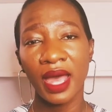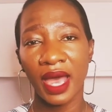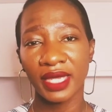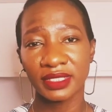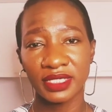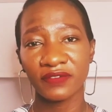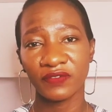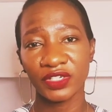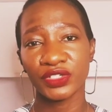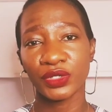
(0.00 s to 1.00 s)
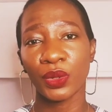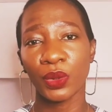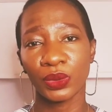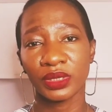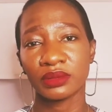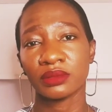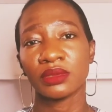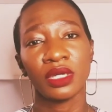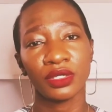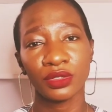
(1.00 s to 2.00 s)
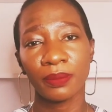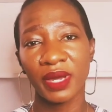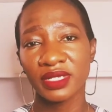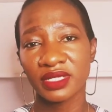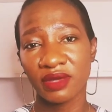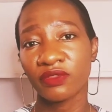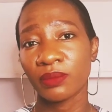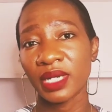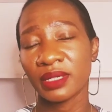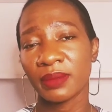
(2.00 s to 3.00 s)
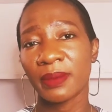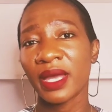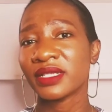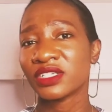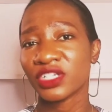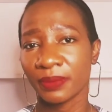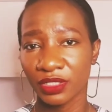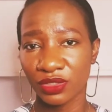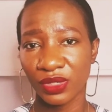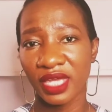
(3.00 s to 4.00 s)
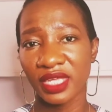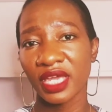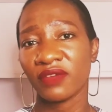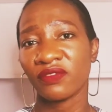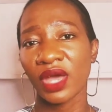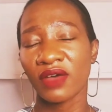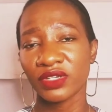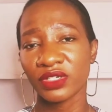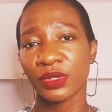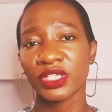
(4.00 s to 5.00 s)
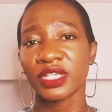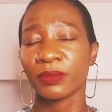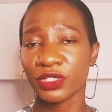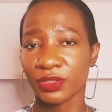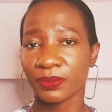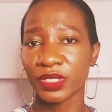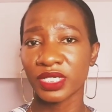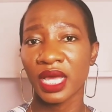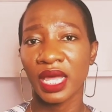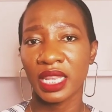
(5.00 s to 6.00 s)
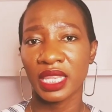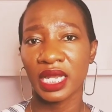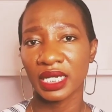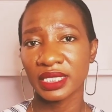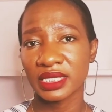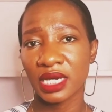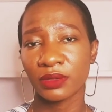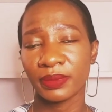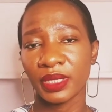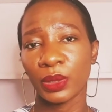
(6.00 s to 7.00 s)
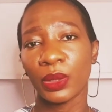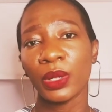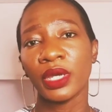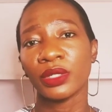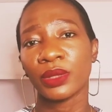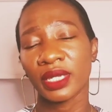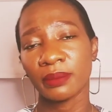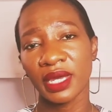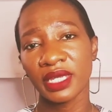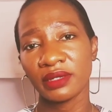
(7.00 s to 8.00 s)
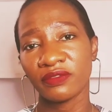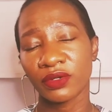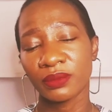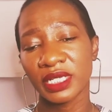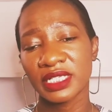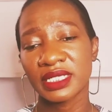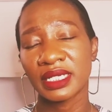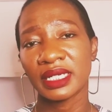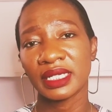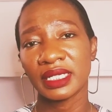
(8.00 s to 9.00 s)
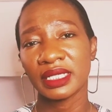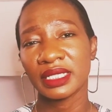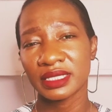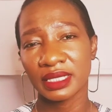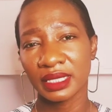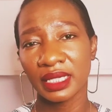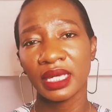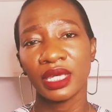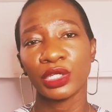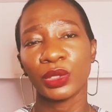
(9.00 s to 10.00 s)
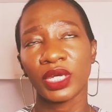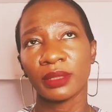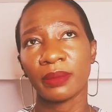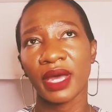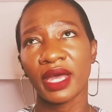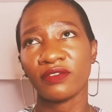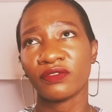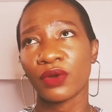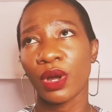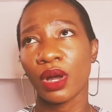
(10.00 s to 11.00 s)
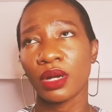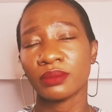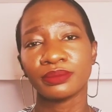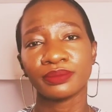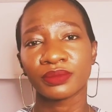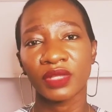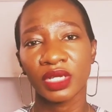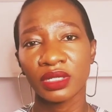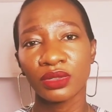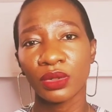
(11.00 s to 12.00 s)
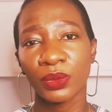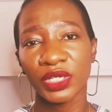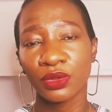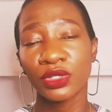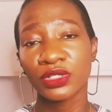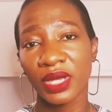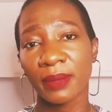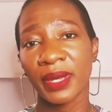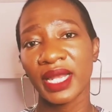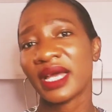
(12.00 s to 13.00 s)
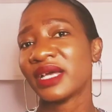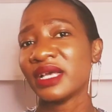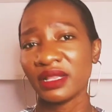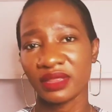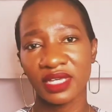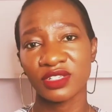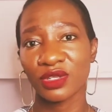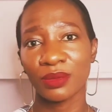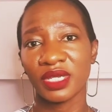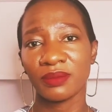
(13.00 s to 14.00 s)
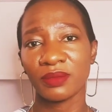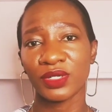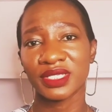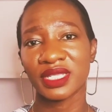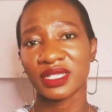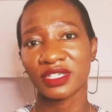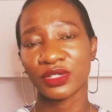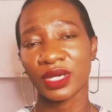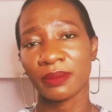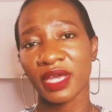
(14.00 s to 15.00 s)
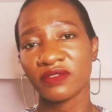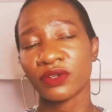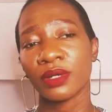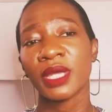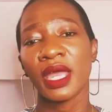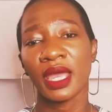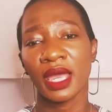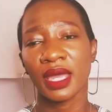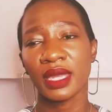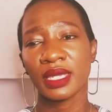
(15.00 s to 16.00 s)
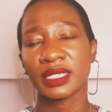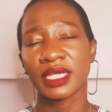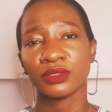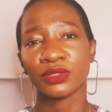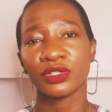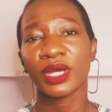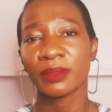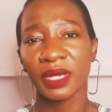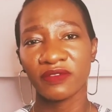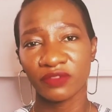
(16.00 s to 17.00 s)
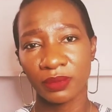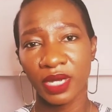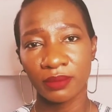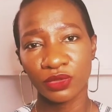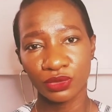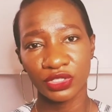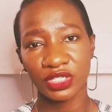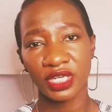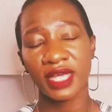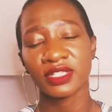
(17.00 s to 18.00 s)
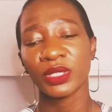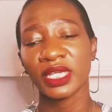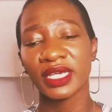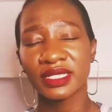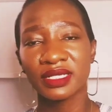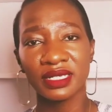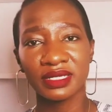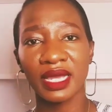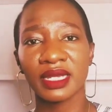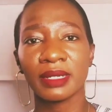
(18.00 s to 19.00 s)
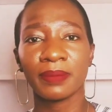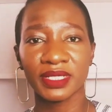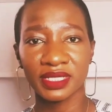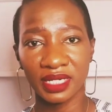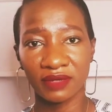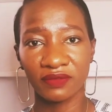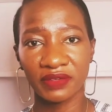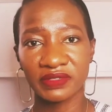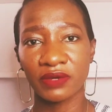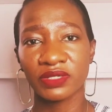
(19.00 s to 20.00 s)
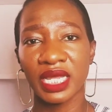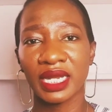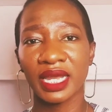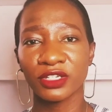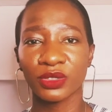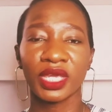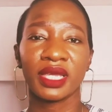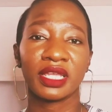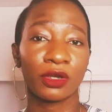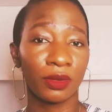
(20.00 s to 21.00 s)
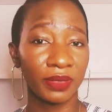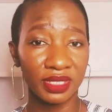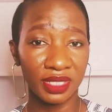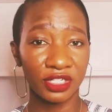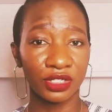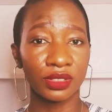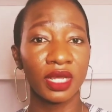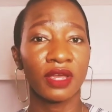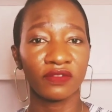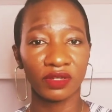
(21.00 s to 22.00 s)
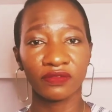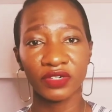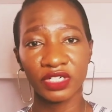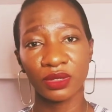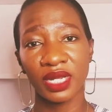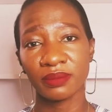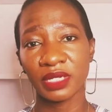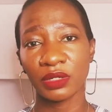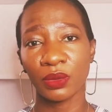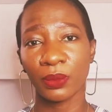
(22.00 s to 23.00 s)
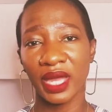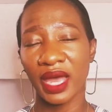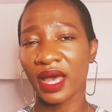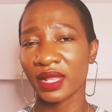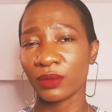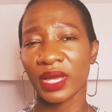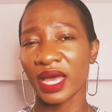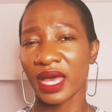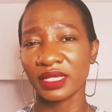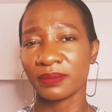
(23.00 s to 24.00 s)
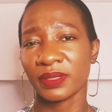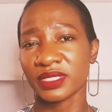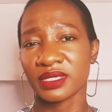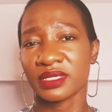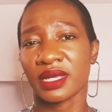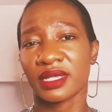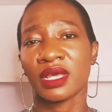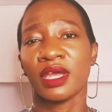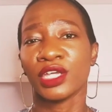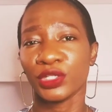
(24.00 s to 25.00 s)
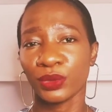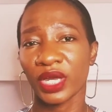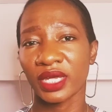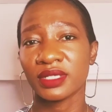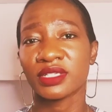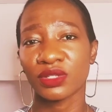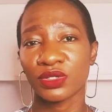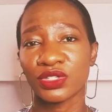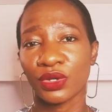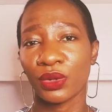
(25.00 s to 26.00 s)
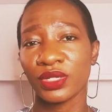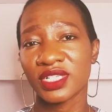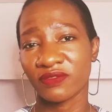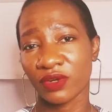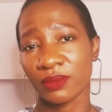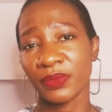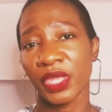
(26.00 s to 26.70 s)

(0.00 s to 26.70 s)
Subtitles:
I did a video on buying stuff from Alibaba and shipping to Kenya. If you haven't watched, I'm going to put the link down below. You can buy from Isili. You can buy from, when you go to Kampala, there are so many malls there that you can buy from. And I don't know, you can buy from Kamkunji. Yeah. So in case there's any place that I've left out, I'd like to hear in the comment section. Feel free to let me know where are other places that you can source your goods from.